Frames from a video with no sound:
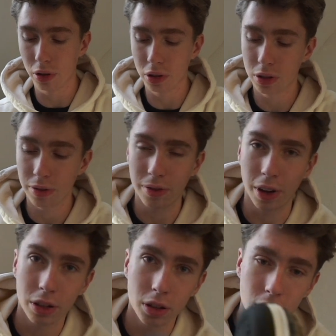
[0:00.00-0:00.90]
this
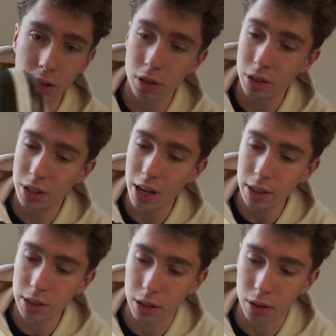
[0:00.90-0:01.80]
fake
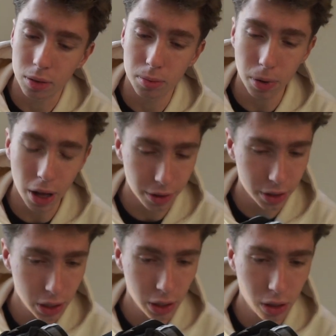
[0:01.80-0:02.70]
snake skin. But
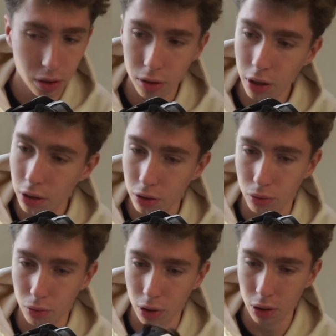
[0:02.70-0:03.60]
they are
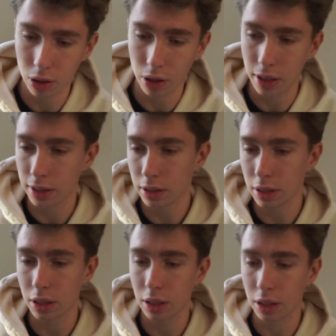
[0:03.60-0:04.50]
cool, and
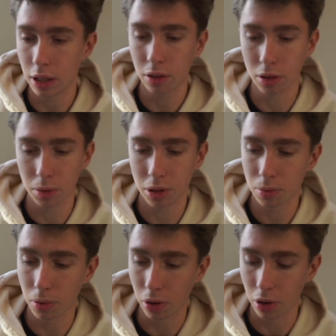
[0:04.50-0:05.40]
they look a bit
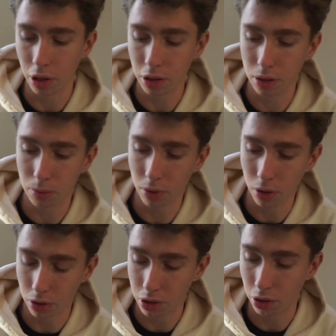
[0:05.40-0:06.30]
small. That's a
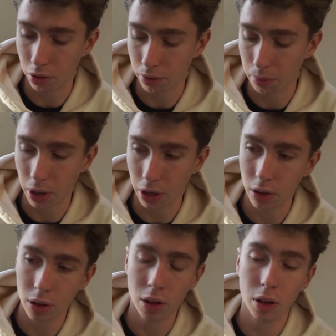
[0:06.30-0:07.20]
concern of mine.
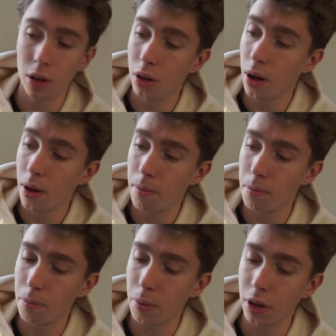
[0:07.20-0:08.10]

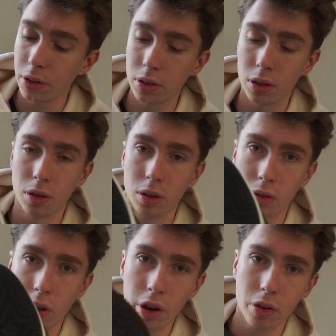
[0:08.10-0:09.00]
But
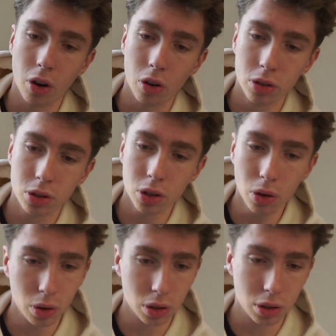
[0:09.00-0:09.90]
there you go. The
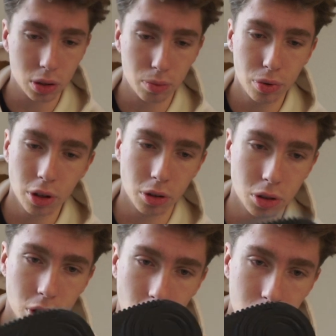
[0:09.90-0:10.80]
sole is in pretty
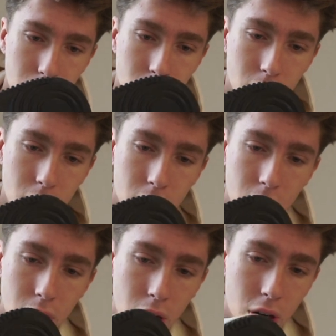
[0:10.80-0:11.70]
good shape,
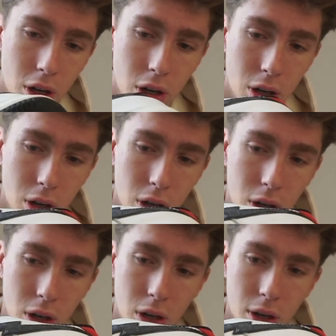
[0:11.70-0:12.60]

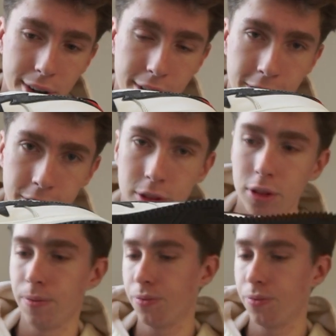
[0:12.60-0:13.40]
and